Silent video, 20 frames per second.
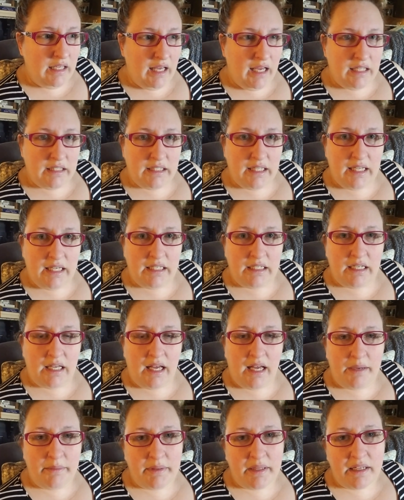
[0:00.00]
And then
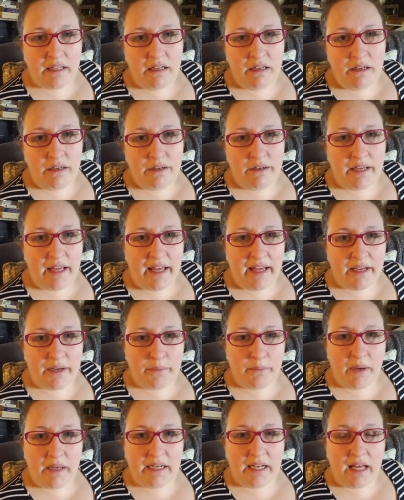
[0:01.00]
I'm like, oh,
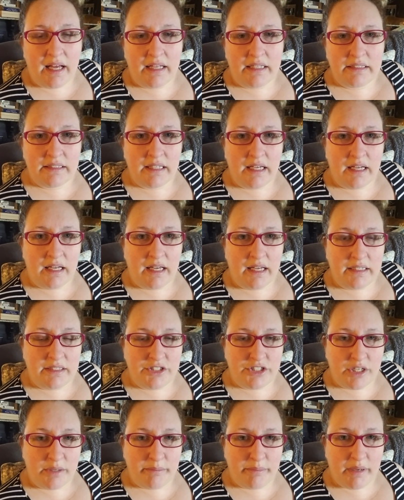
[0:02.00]
heck, why not? I'd
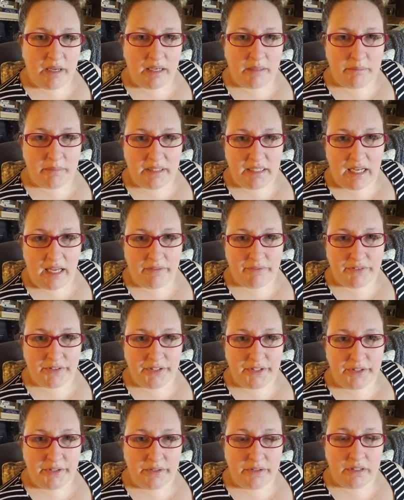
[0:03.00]
jump on
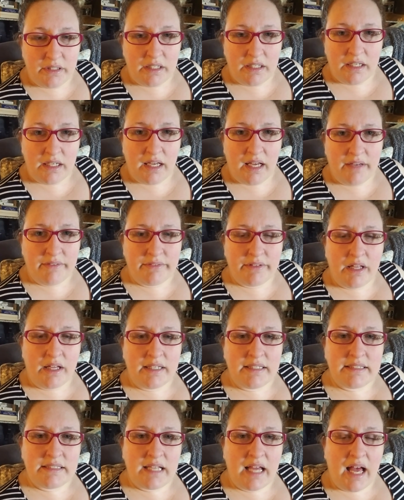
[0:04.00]
mid-afternoon. I've
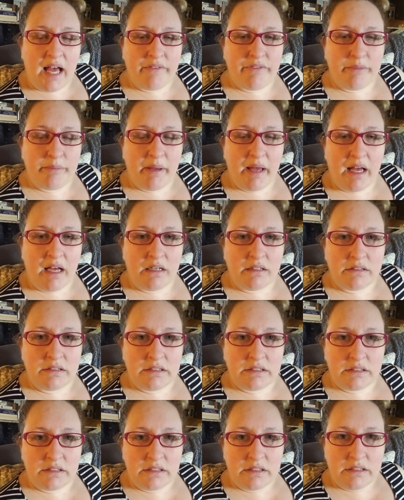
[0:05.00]
lost 0.5
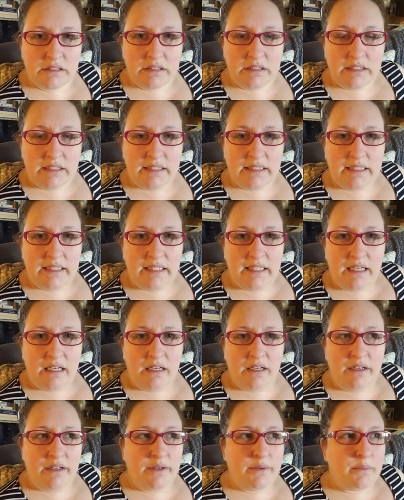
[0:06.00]
pound.
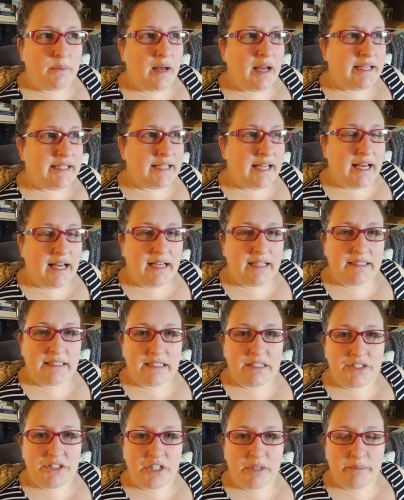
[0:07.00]
Oh, why not?
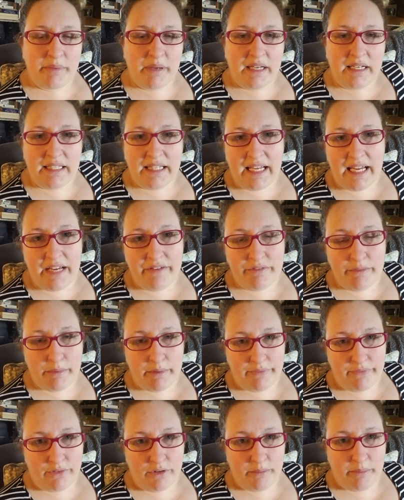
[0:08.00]
Let's jump on in the evening
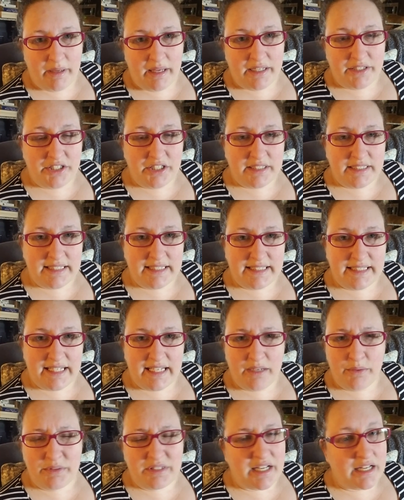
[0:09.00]
before bed just to
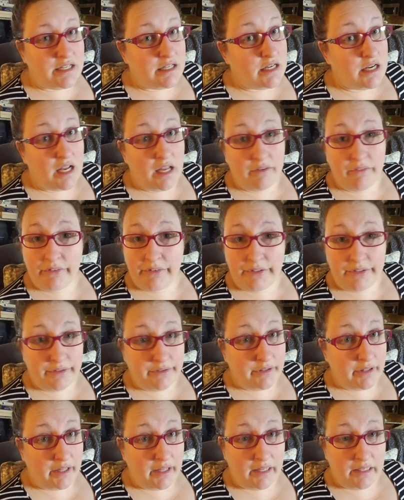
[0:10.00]
see, which I never
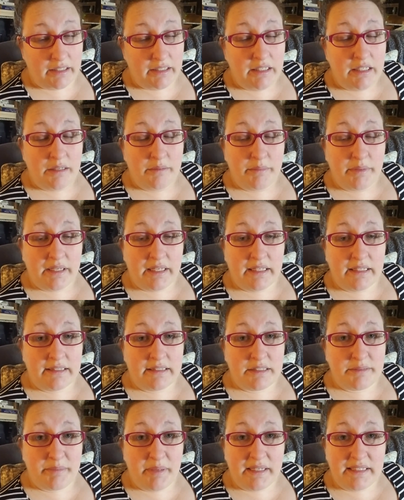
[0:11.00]
do that,
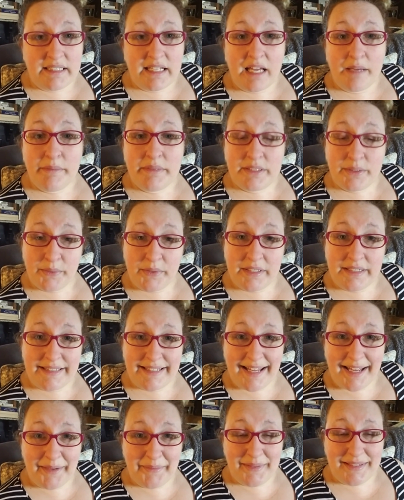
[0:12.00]
because bedtime is the worst time